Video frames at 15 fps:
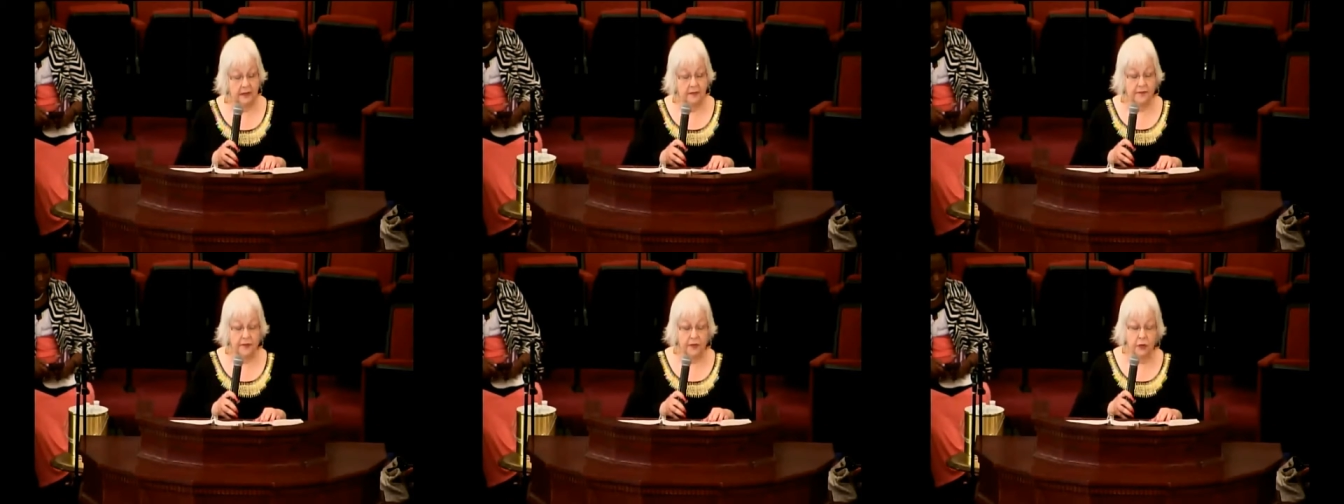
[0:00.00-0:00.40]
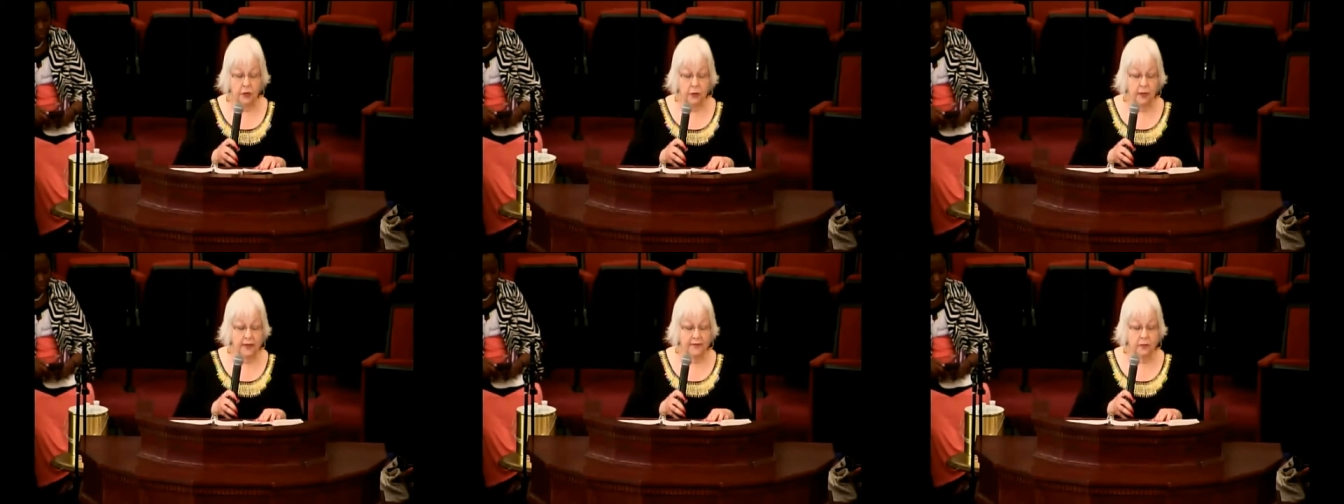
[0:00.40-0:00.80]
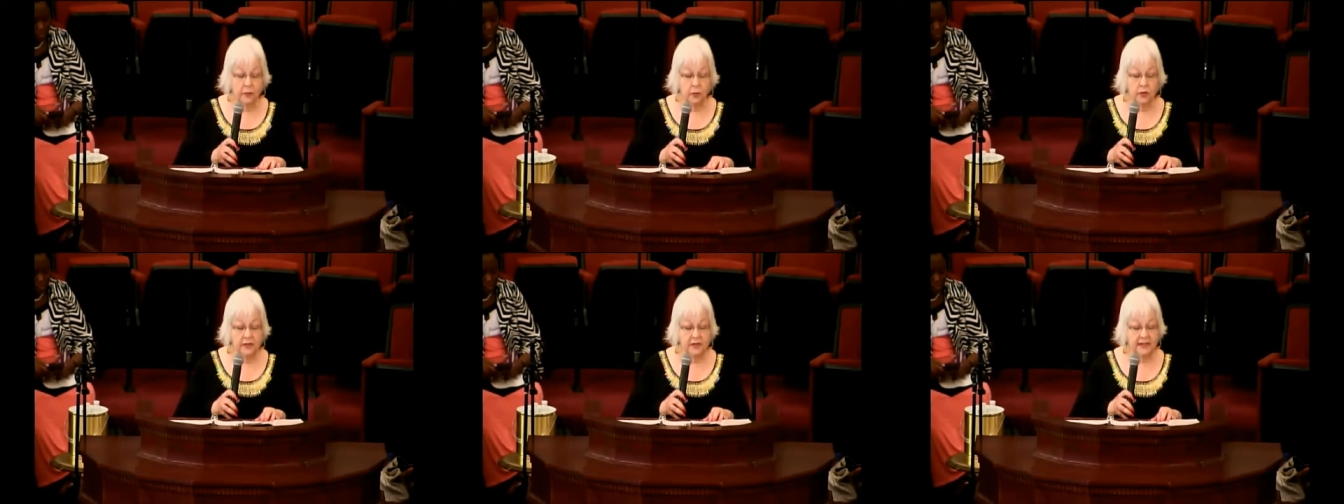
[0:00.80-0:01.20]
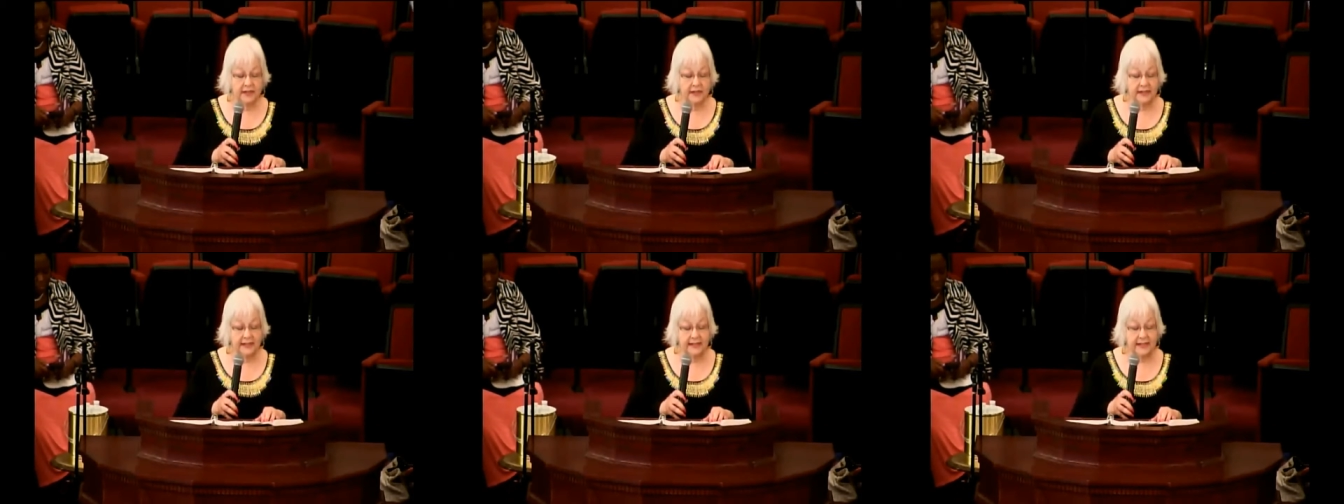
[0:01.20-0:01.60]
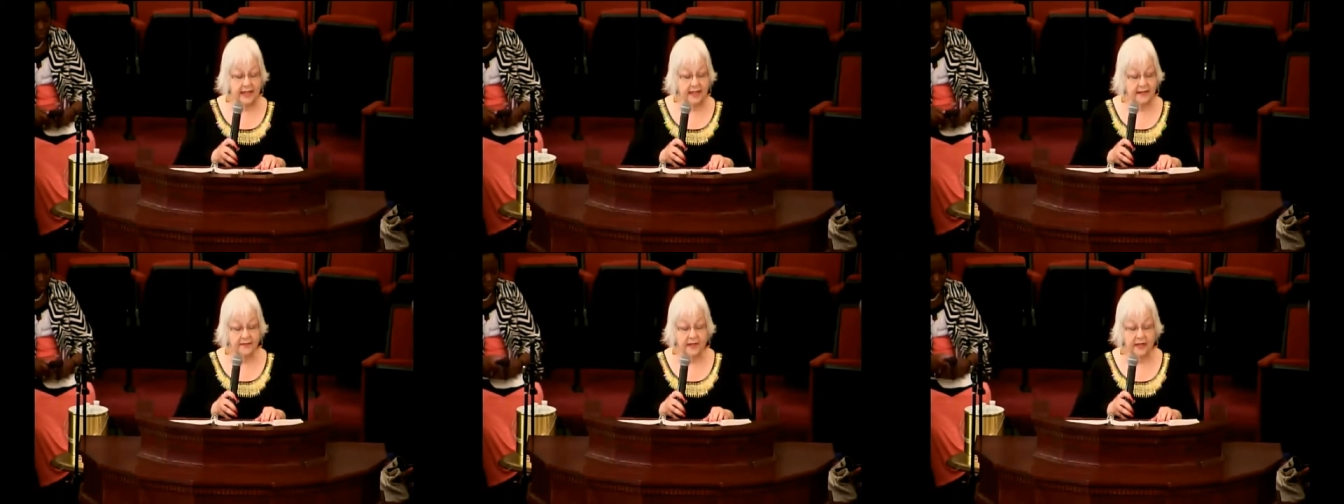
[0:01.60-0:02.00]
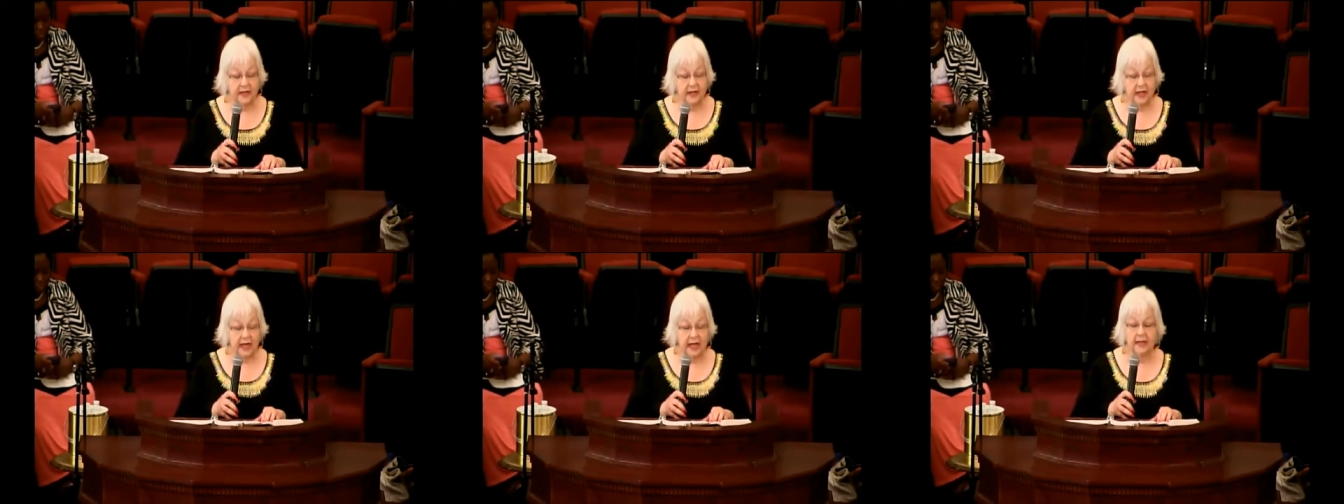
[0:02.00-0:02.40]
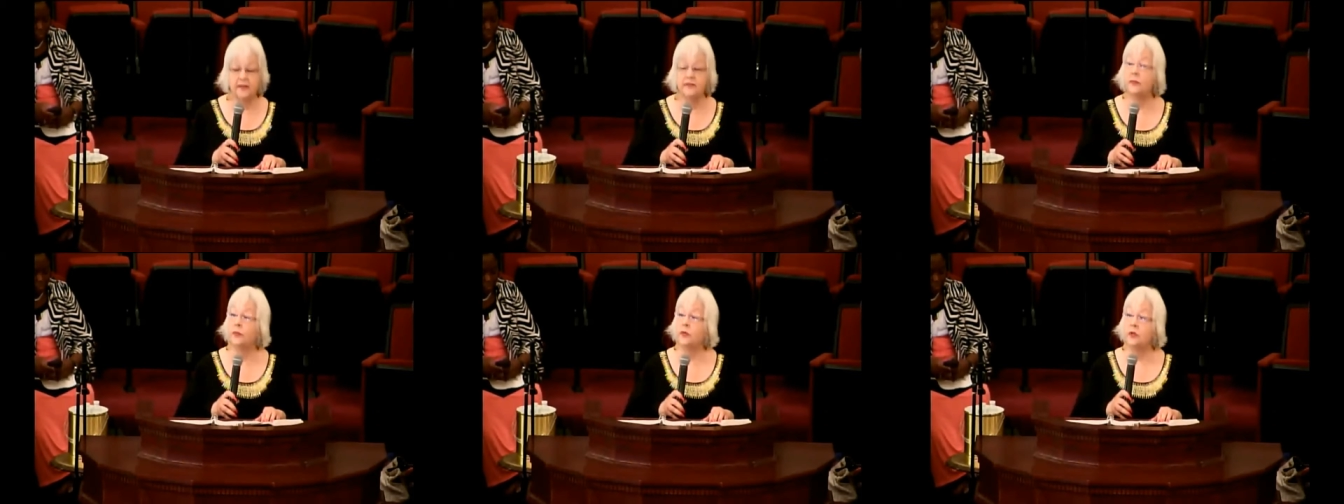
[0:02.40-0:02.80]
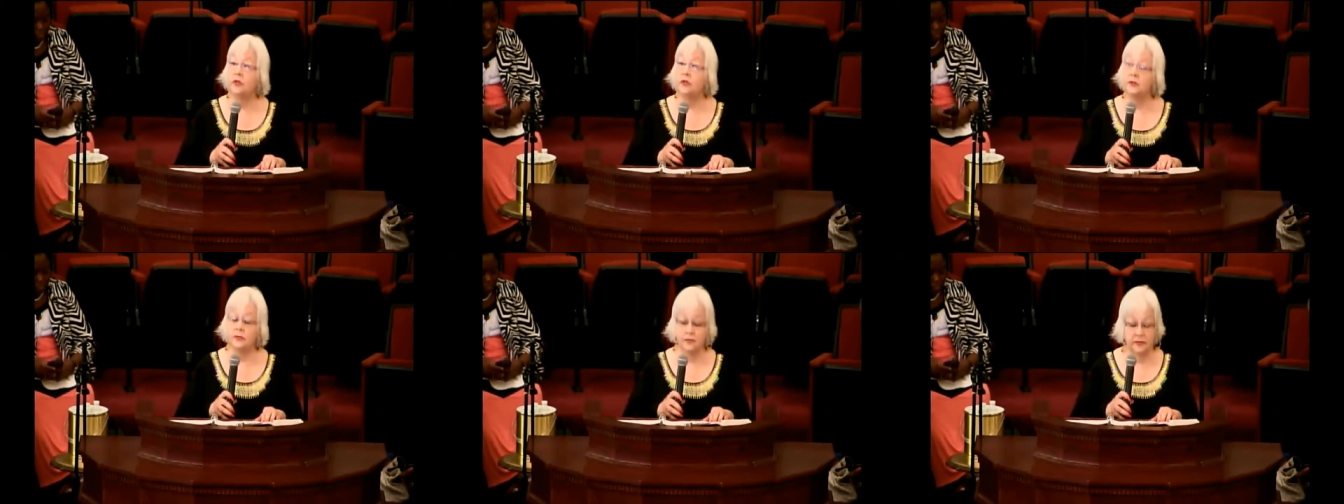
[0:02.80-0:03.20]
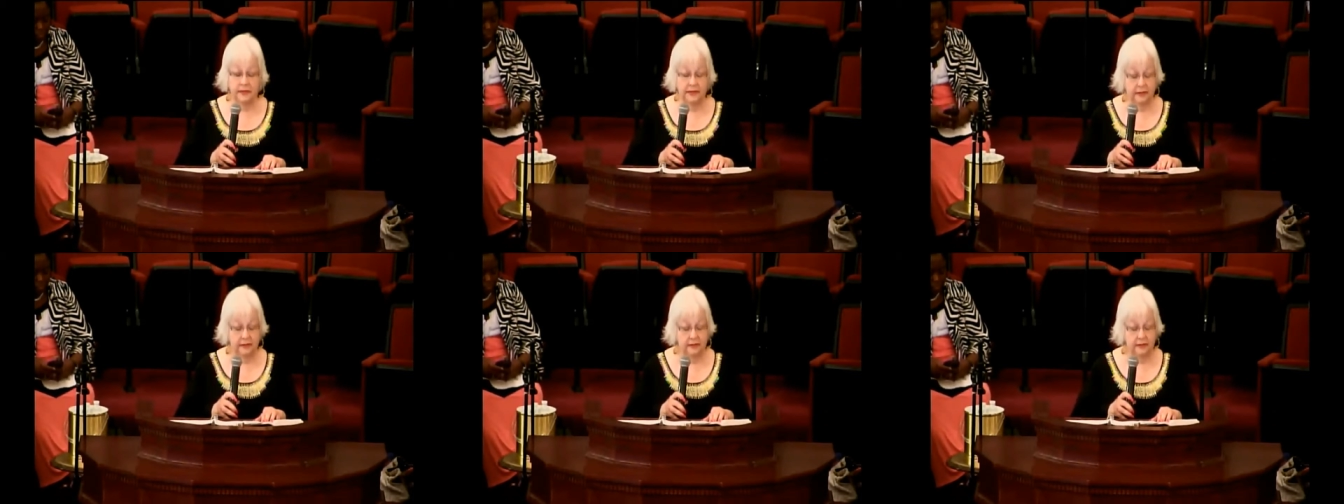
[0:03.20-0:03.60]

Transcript: For whoever wants to save their life will lose it,